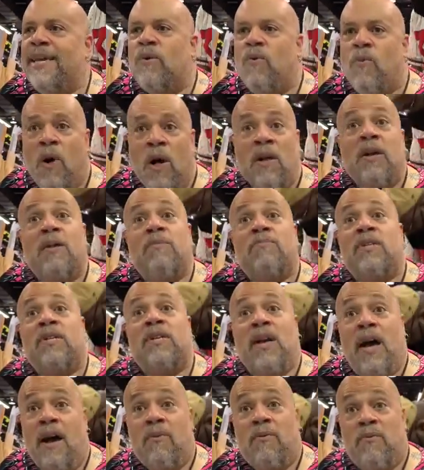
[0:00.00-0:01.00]
you're welcome to
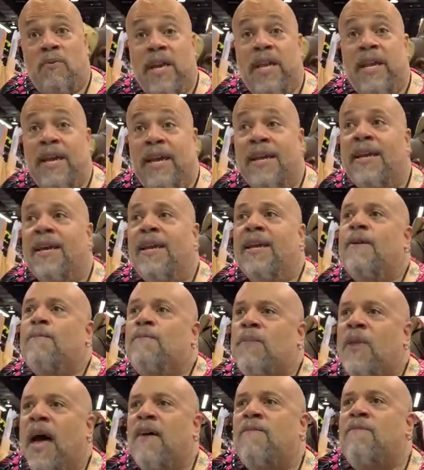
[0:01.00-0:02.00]
not read it.
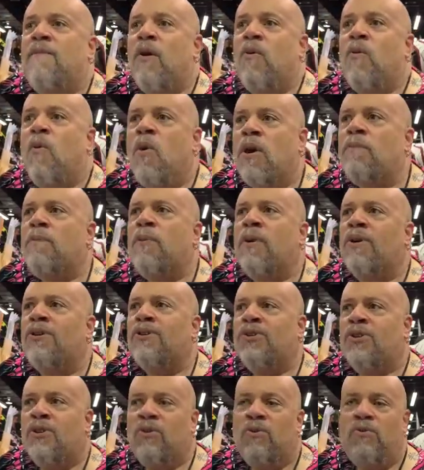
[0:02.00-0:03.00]
I met one
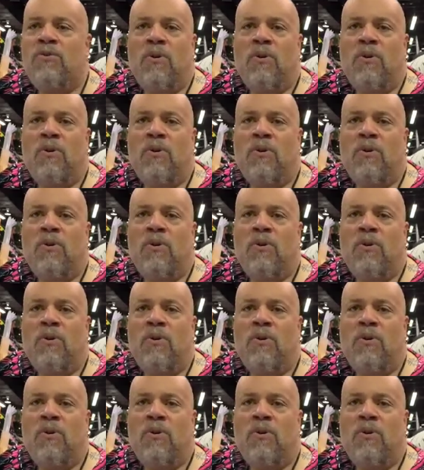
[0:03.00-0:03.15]
person who